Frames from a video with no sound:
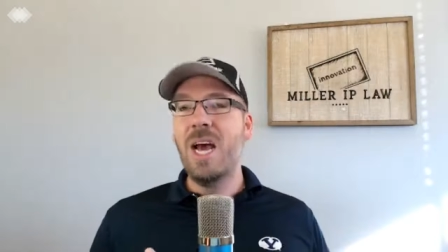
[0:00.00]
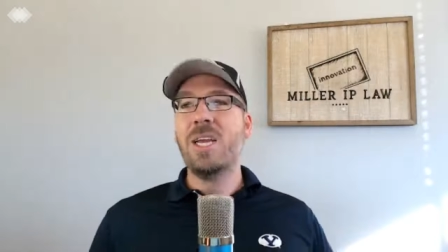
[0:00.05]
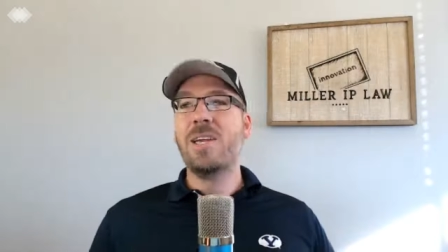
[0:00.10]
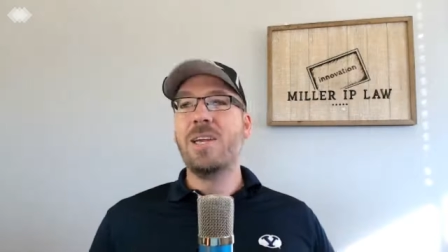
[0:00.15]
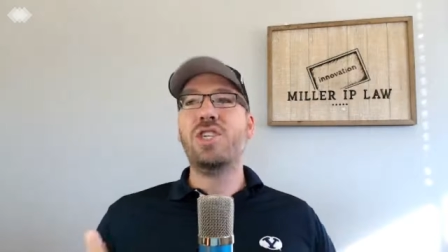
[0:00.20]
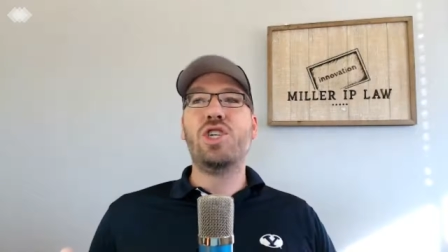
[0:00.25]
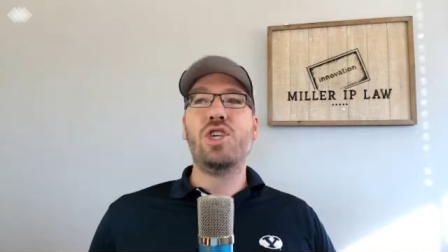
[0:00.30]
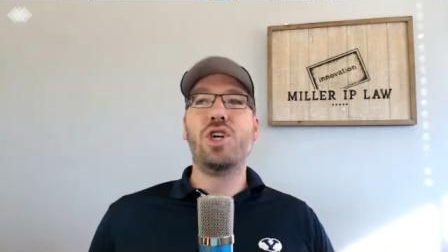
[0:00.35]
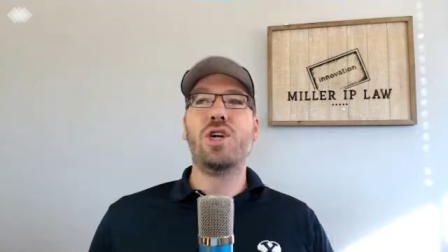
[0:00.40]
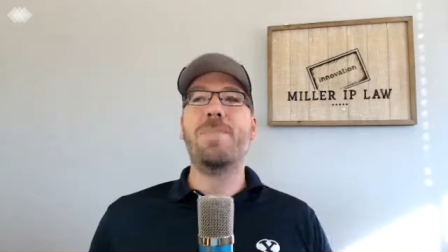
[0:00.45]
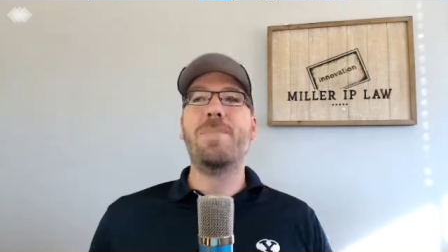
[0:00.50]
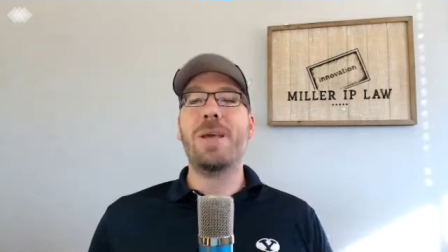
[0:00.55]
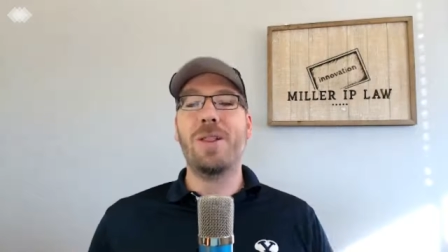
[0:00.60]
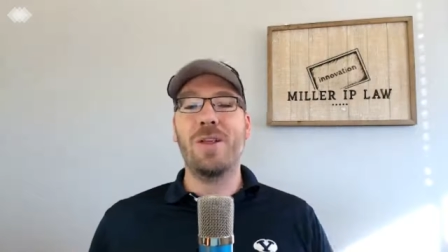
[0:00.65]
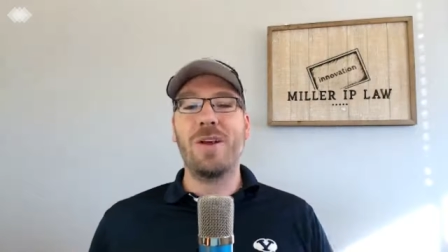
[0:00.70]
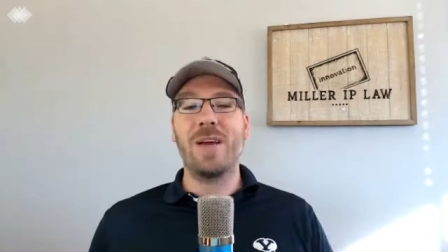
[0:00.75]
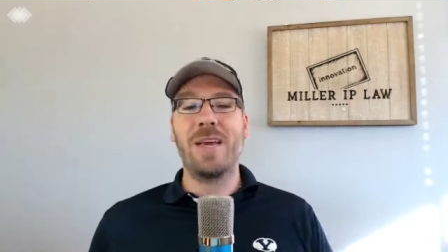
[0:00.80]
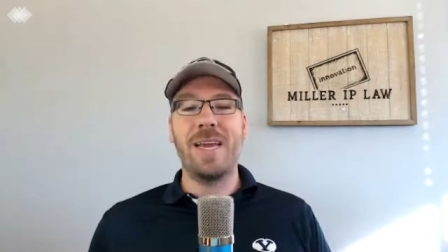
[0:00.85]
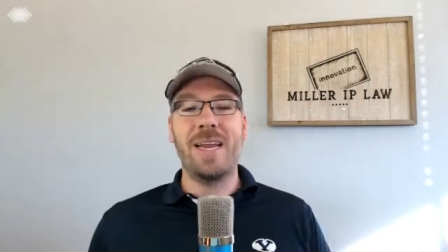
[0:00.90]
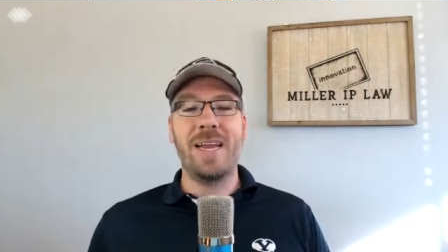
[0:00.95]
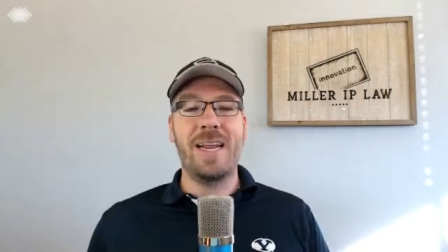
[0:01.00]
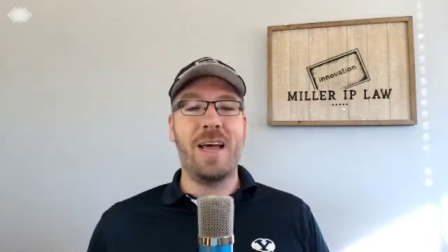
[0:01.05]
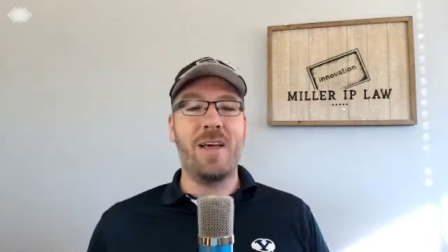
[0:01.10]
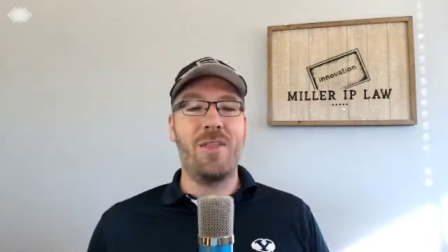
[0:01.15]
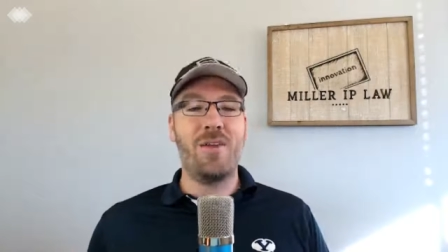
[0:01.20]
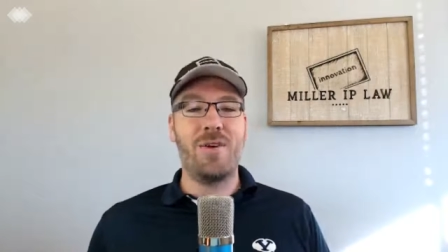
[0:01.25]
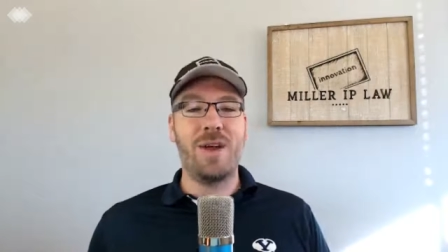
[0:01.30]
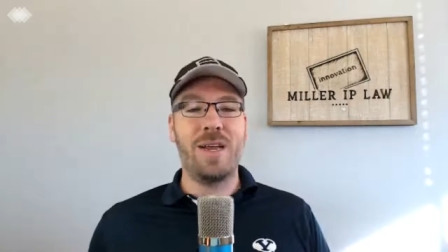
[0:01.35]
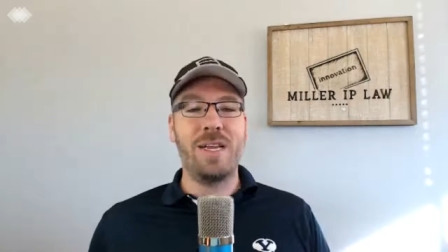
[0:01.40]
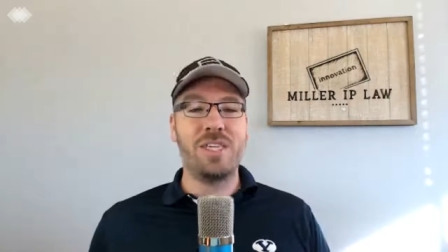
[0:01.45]
you should be looking at
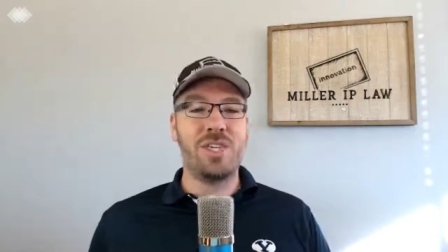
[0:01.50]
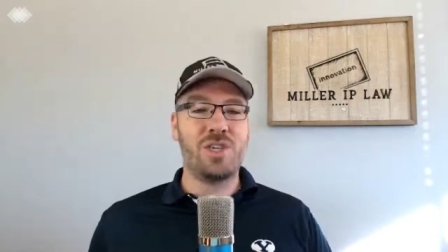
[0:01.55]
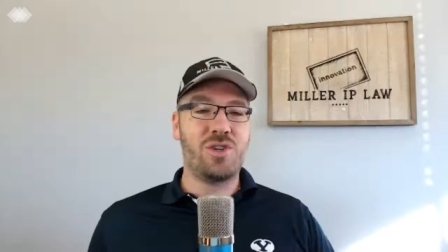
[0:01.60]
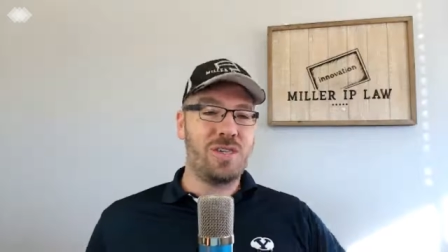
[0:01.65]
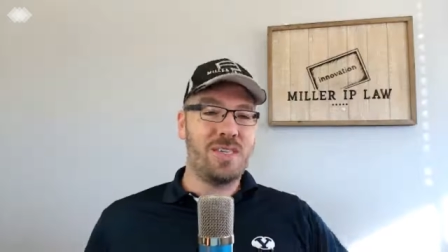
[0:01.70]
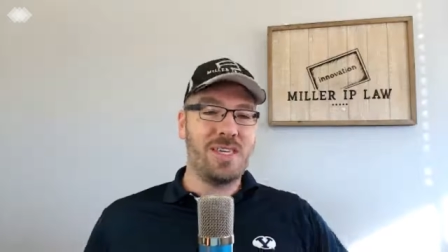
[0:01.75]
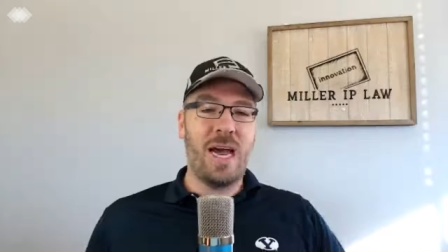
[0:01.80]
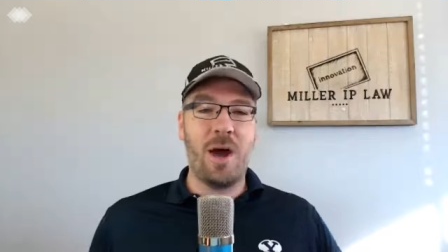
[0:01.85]
other industries.